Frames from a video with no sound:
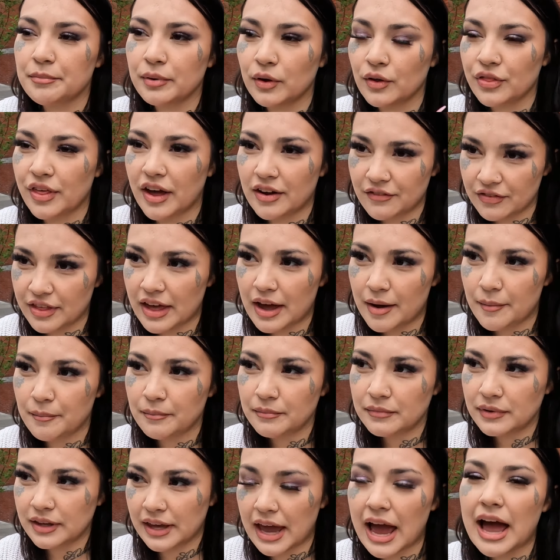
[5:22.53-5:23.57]
They both have
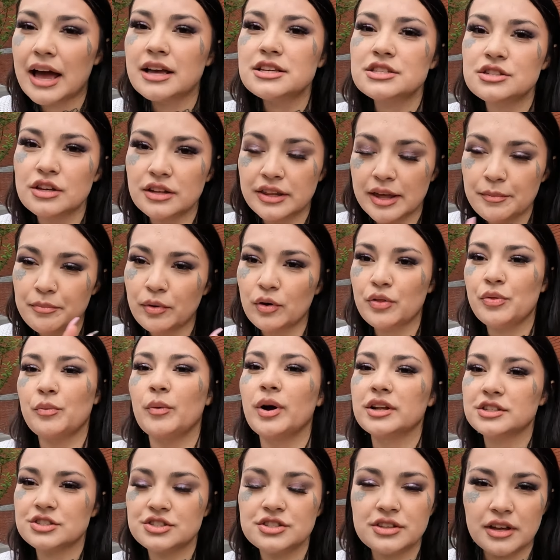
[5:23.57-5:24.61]
them, yeah, so they both
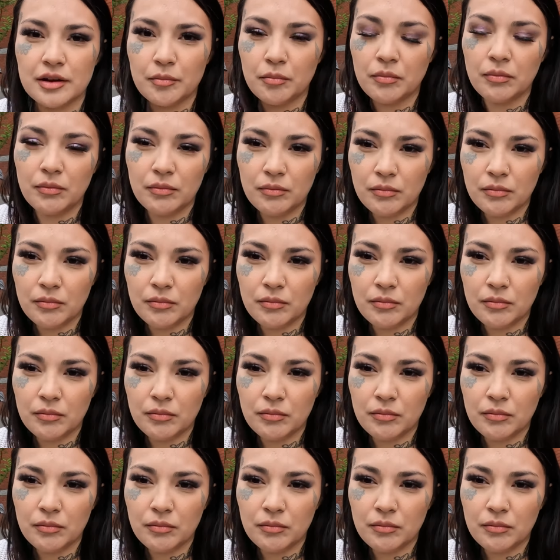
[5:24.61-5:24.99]
watch them.